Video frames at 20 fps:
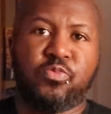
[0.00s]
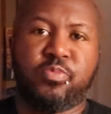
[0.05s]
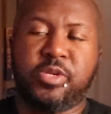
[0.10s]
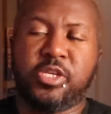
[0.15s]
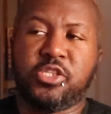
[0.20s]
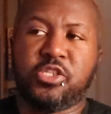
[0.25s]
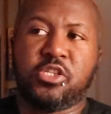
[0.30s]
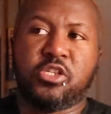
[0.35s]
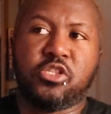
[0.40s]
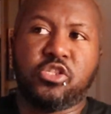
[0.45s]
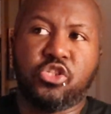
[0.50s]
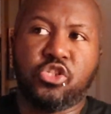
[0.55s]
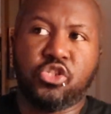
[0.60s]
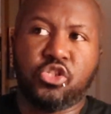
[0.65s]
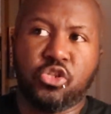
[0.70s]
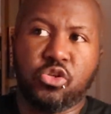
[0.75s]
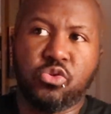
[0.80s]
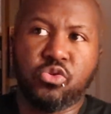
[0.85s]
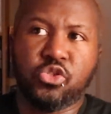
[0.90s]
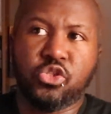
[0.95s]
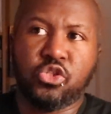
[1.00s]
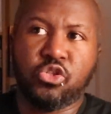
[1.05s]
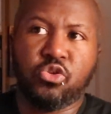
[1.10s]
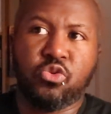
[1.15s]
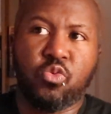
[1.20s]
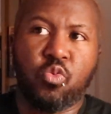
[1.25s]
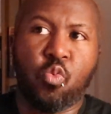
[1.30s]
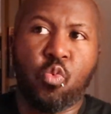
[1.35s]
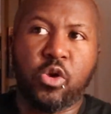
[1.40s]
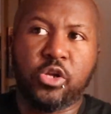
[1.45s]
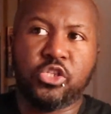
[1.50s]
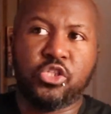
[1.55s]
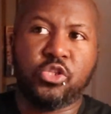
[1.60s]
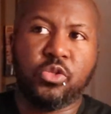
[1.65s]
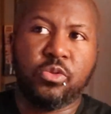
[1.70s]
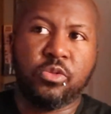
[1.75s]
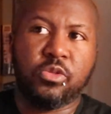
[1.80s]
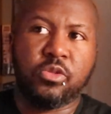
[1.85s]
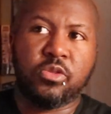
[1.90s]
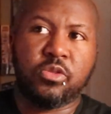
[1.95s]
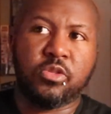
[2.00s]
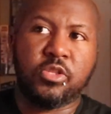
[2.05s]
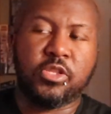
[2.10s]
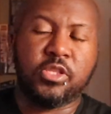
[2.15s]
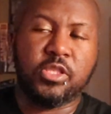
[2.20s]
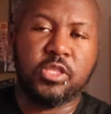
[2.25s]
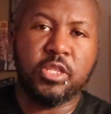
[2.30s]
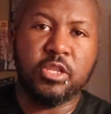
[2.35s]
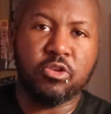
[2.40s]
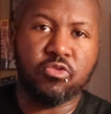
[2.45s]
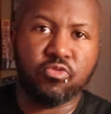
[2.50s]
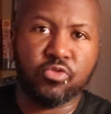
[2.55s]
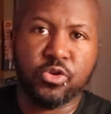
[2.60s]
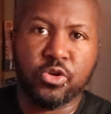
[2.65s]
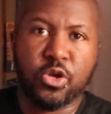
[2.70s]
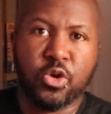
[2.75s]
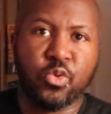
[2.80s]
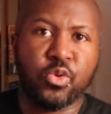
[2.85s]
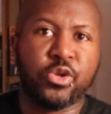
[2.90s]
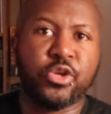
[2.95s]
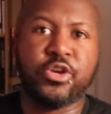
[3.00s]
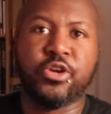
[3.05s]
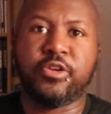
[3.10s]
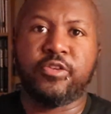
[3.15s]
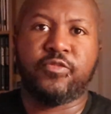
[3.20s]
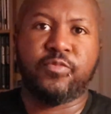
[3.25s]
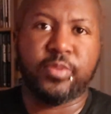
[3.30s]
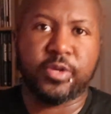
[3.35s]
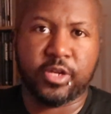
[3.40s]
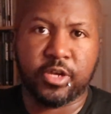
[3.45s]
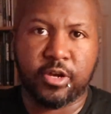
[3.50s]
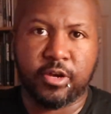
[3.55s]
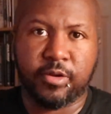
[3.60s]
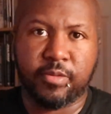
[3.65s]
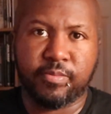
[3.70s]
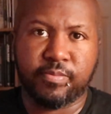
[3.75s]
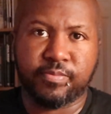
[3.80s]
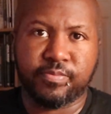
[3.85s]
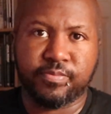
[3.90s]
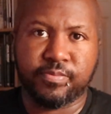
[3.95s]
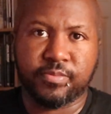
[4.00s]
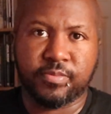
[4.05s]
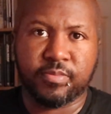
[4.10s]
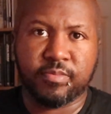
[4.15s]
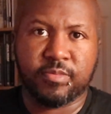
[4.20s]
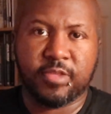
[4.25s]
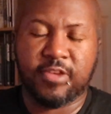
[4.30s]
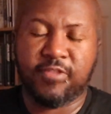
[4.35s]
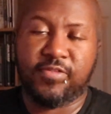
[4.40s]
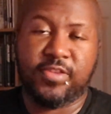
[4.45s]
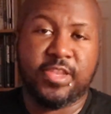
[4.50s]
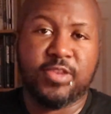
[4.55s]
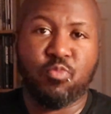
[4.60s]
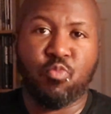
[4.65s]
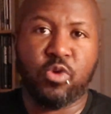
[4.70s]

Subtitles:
basically shows you what Naruto could have become if he